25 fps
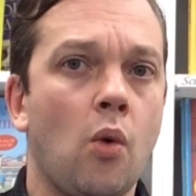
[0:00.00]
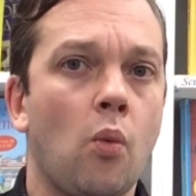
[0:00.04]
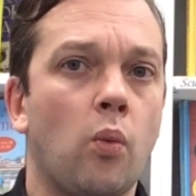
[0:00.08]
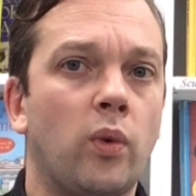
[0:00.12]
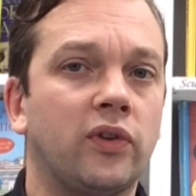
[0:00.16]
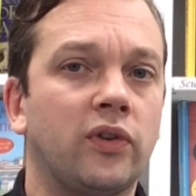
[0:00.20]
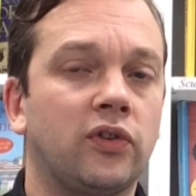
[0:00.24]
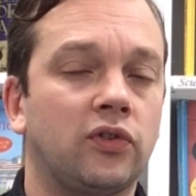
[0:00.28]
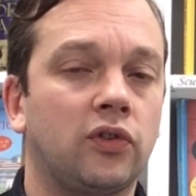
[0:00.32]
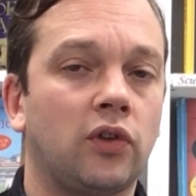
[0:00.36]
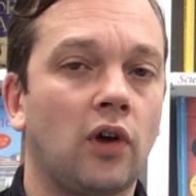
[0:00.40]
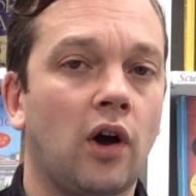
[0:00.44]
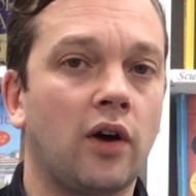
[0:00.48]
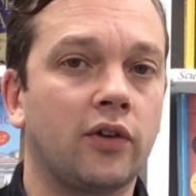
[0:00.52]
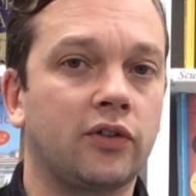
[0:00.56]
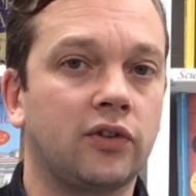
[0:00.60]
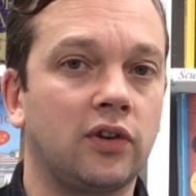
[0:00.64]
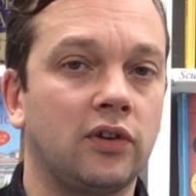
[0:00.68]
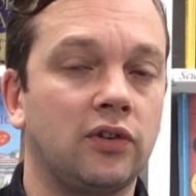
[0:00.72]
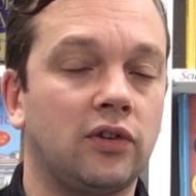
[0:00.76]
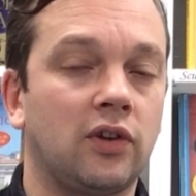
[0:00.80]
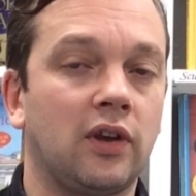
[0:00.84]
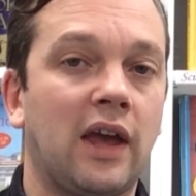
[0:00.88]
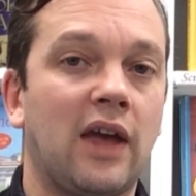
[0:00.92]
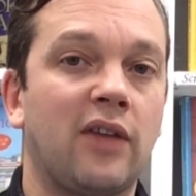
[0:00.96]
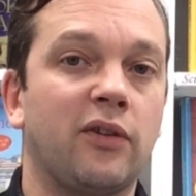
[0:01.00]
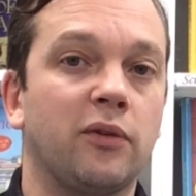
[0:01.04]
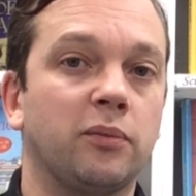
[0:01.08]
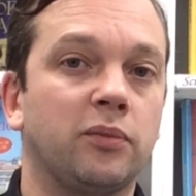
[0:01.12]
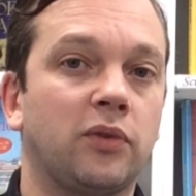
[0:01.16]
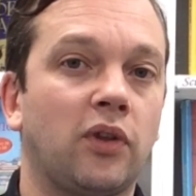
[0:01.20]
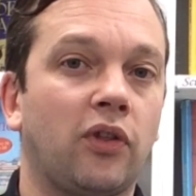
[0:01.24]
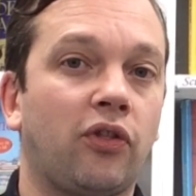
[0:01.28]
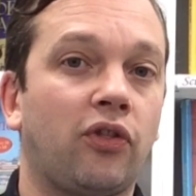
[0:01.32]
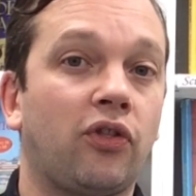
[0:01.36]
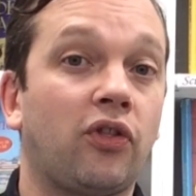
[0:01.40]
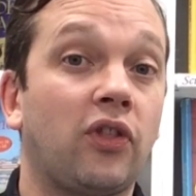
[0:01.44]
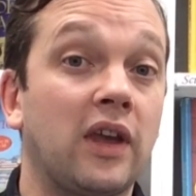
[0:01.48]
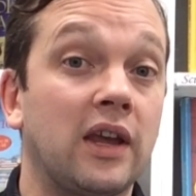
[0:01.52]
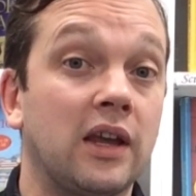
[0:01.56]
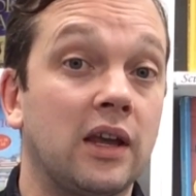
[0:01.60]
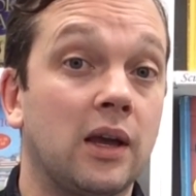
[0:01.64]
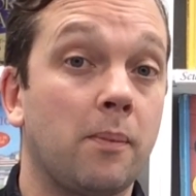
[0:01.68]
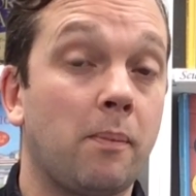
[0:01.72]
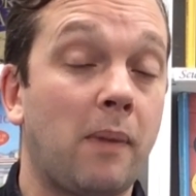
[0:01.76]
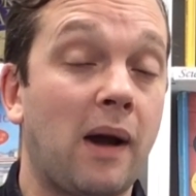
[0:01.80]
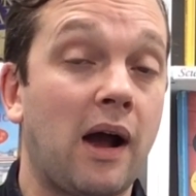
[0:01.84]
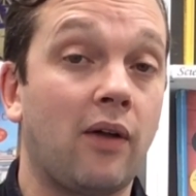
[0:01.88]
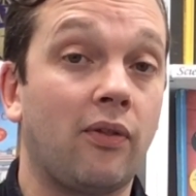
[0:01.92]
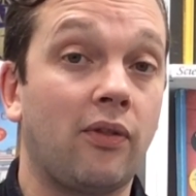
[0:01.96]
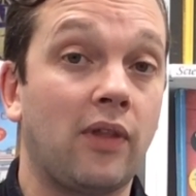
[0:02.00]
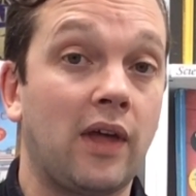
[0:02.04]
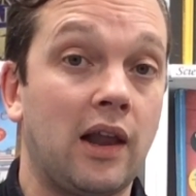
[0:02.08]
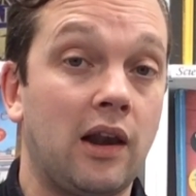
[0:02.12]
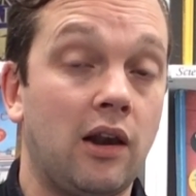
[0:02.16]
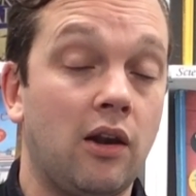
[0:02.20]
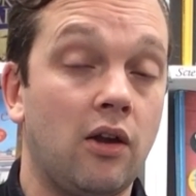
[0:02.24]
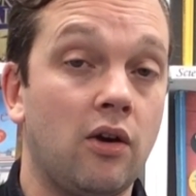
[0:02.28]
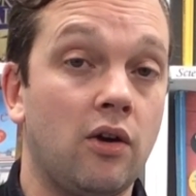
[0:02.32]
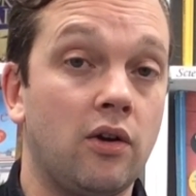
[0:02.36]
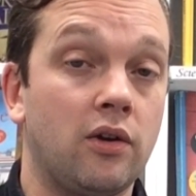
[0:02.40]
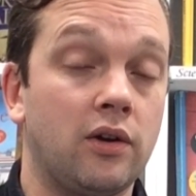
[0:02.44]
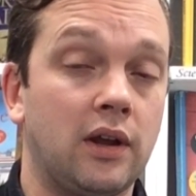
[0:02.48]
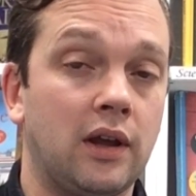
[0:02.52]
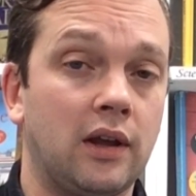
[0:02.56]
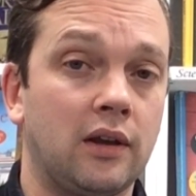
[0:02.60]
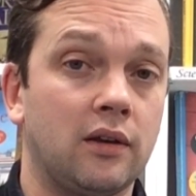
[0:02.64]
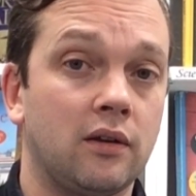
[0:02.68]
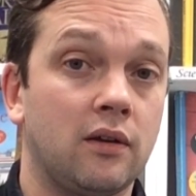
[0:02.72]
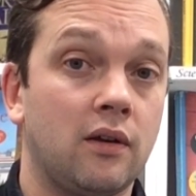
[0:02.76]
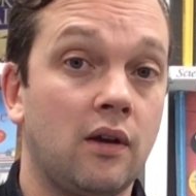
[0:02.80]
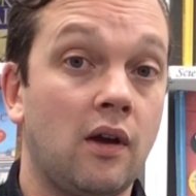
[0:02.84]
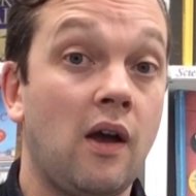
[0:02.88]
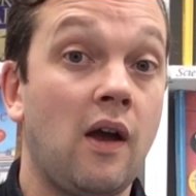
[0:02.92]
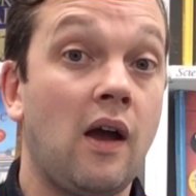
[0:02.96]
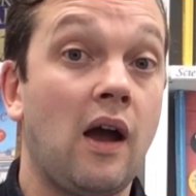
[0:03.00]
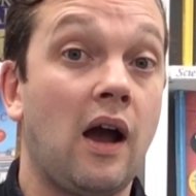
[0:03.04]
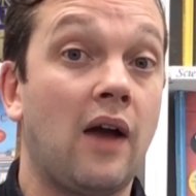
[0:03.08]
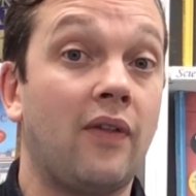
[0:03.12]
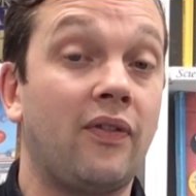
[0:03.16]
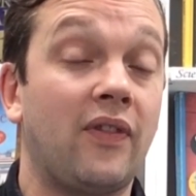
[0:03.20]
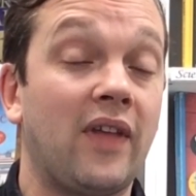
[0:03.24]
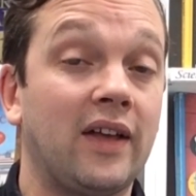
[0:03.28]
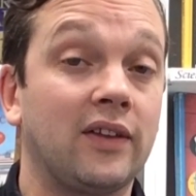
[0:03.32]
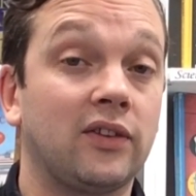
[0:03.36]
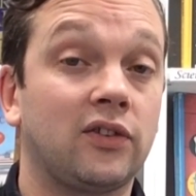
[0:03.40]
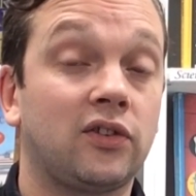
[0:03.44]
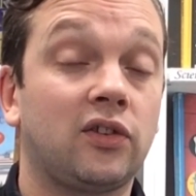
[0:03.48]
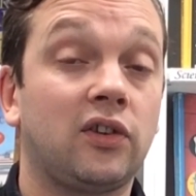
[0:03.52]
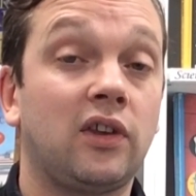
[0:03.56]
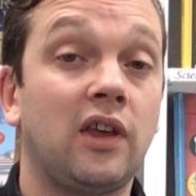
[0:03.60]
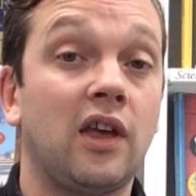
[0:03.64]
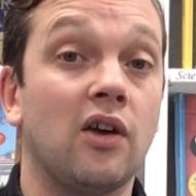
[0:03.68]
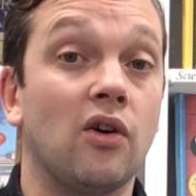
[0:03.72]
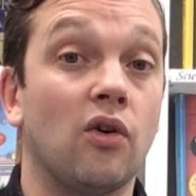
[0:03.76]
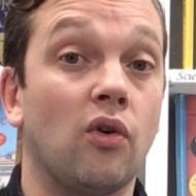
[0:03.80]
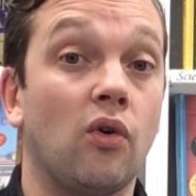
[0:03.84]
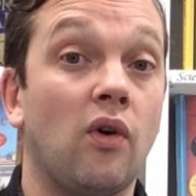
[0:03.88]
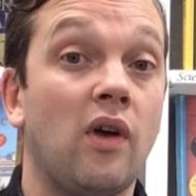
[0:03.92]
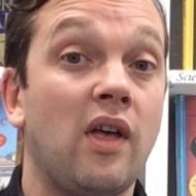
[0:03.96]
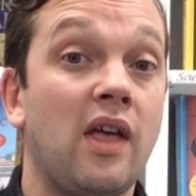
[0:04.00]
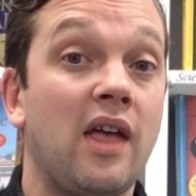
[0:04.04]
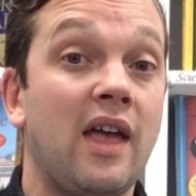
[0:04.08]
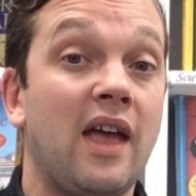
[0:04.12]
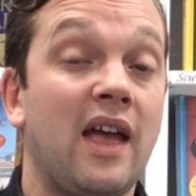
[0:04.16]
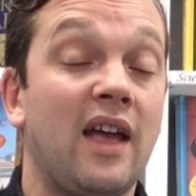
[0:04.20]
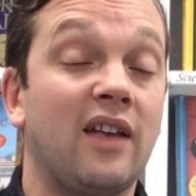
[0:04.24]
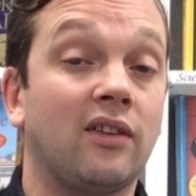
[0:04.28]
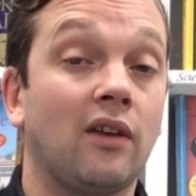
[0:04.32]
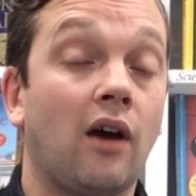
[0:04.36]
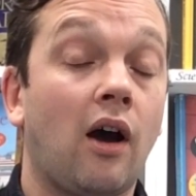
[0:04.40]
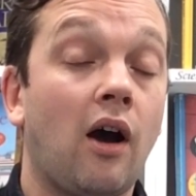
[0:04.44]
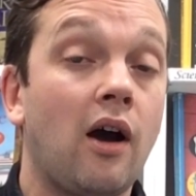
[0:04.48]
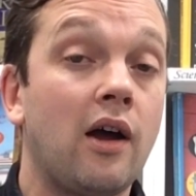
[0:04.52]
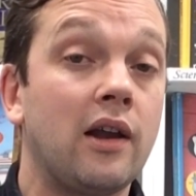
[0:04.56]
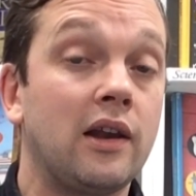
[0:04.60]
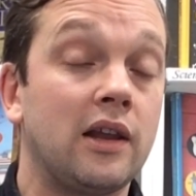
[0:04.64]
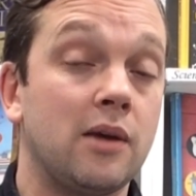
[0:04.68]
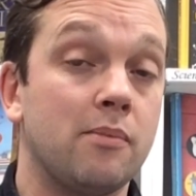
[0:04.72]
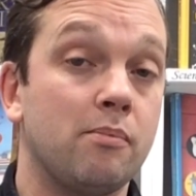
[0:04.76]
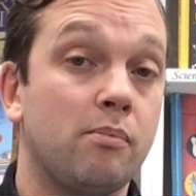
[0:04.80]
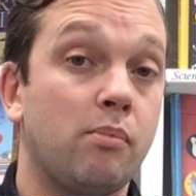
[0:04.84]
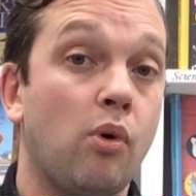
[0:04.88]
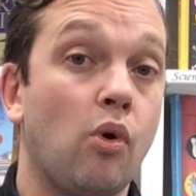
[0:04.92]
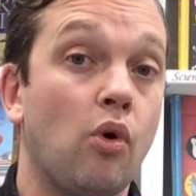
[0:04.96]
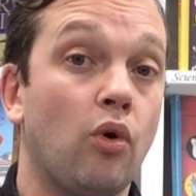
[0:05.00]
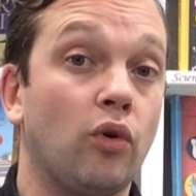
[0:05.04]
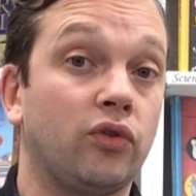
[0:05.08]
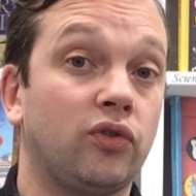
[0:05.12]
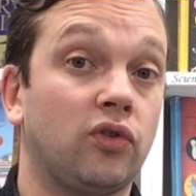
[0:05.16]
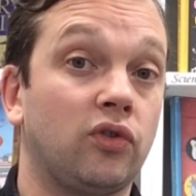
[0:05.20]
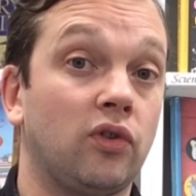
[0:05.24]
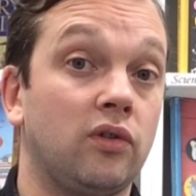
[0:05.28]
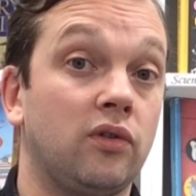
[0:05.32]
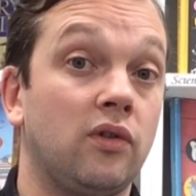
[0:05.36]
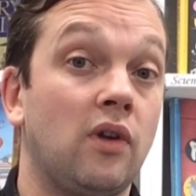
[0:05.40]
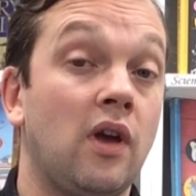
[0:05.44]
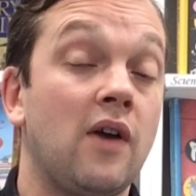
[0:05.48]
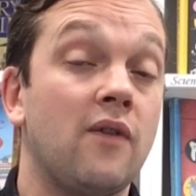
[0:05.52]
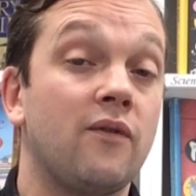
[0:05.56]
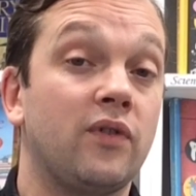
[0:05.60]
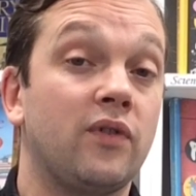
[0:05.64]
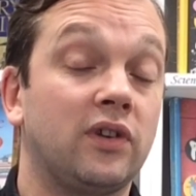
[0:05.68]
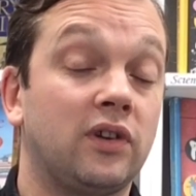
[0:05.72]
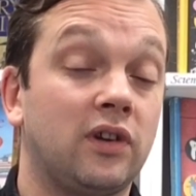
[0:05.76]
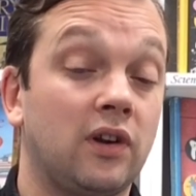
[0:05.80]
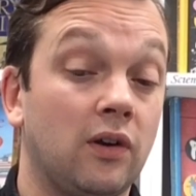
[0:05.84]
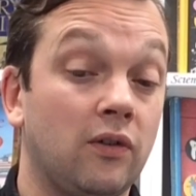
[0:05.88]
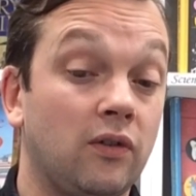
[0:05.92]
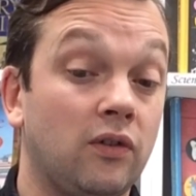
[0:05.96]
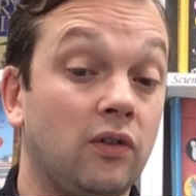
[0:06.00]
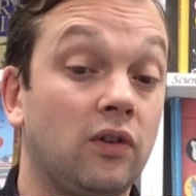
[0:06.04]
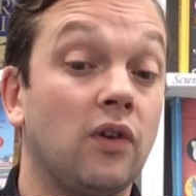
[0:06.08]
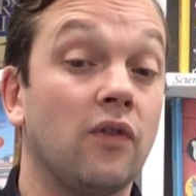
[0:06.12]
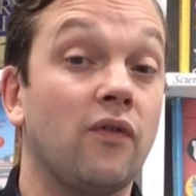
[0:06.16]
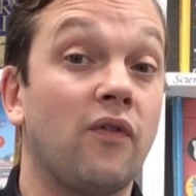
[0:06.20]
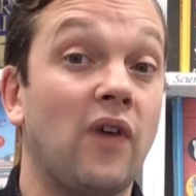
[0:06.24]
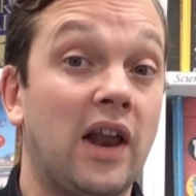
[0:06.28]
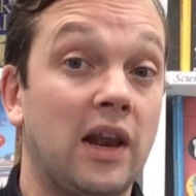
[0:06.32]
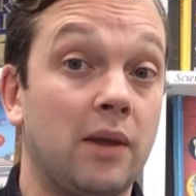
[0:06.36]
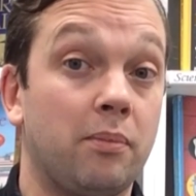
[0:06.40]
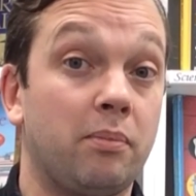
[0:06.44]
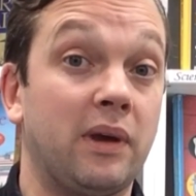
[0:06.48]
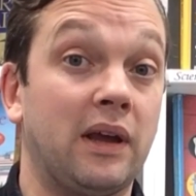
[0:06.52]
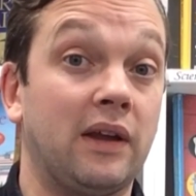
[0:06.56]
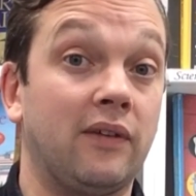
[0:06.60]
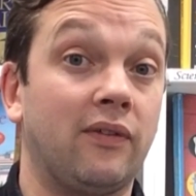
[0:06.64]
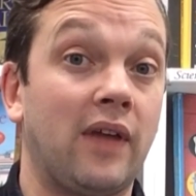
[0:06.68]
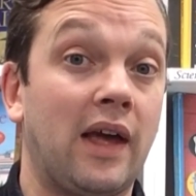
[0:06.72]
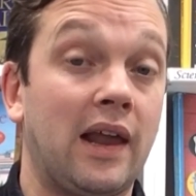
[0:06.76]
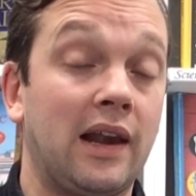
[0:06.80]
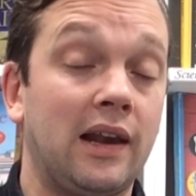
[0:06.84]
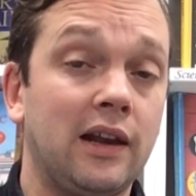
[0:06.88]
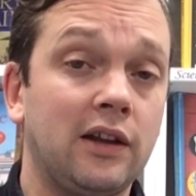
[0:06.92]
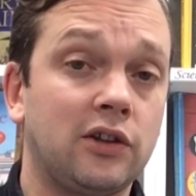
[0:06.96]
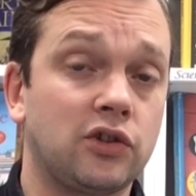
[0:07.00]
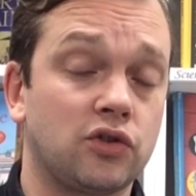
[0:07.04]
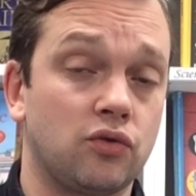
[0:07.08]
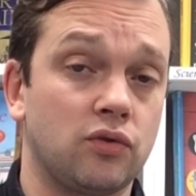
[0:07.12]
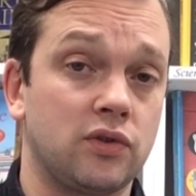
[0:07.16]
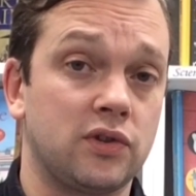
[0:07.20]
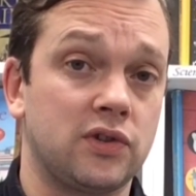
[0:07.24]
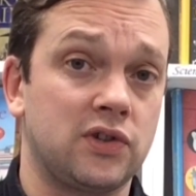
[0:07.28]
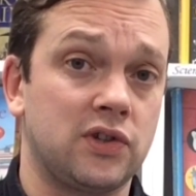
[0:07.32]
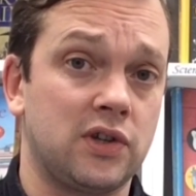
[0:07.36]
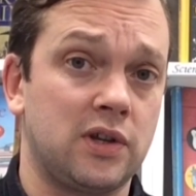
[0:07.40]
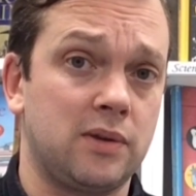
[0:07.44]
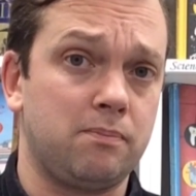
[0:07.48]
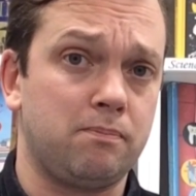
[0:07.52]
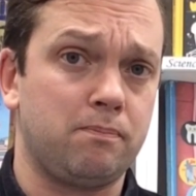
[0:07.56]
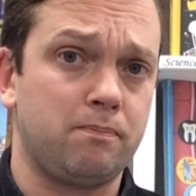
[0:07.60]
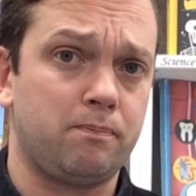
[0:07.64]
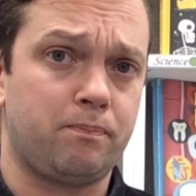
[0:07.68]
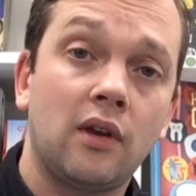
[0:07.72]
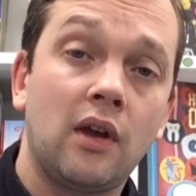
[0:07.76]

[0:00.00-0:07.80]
We're starting to get them to think about their learning, and that skill is highly important for developing their literacy.